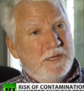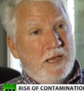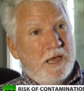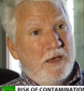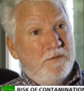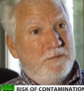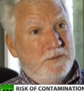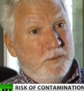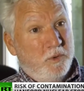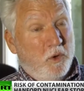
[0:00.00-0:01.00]
they have
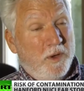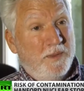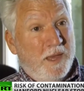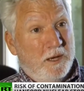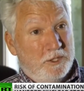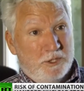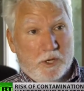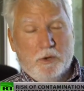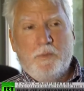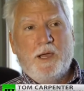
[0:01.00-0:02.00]
deployed there
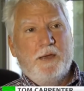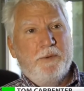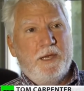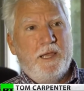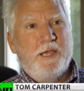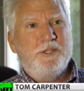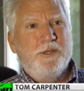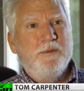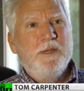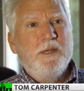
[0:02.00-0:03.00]
show high
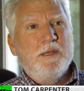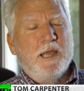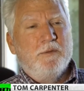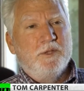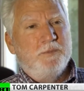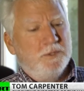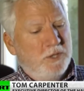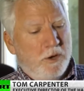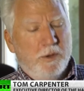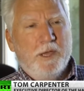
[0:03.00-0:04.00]
radiation levels,
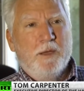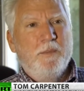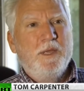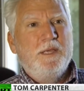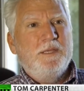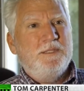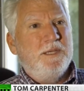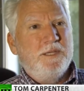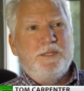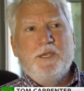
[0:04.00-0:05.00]
plutonium,
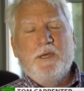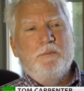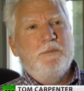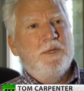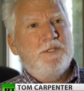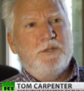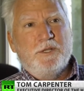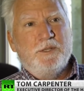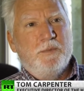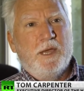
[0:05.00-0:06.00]
cesium,
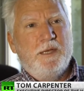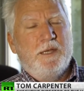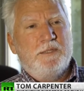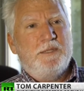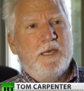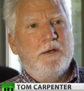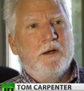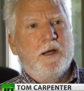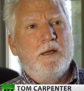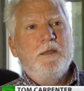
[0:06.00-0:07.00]
strontium 90, et
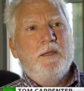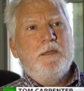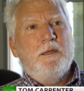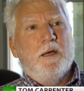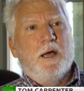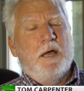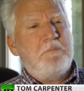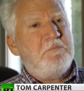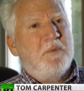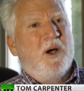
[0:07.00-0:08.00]
cetera. Uh,
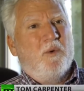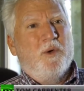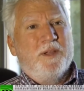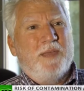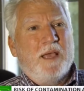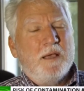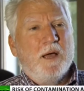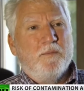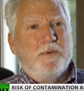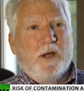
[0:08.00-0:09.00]
well, where did that
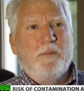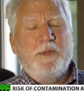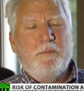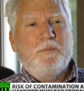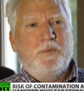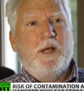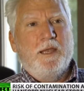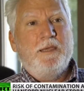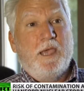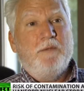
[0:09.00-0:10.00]
come from? It
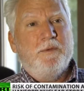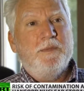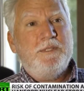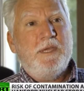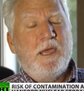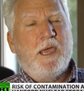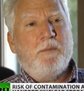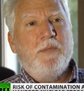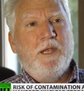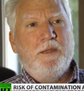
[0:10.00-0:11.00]
probably came from the
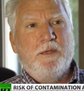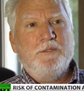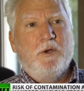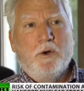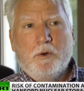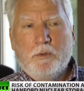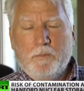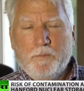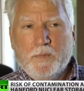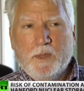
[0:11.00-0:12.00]
tank, meaning there's a hole.
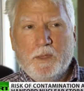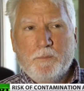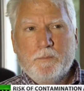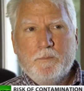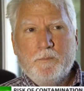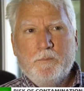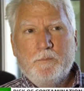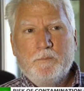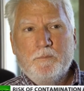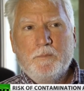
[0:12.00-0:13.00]
And how many
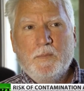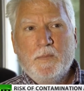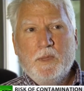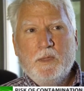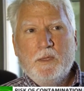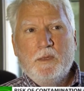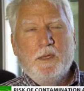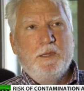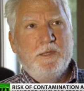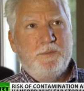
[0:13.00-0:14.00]
gallons are in the tank?
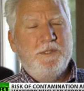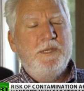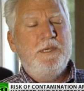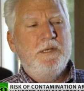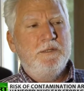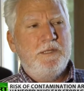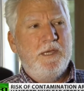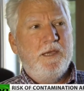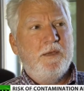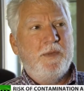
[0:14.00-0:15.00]
In this particular
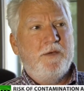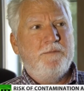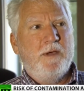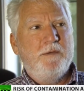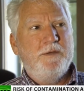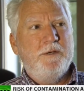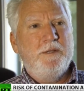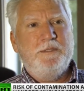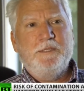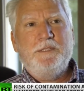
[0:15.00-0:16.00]
tank, about
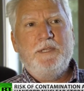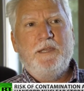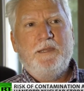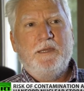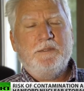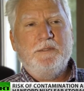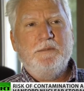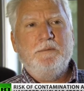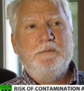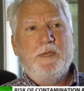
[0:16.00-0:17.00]

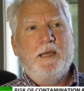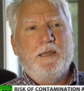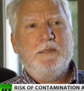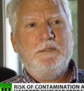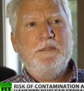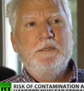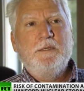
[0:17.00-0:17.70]
568,000 gallons.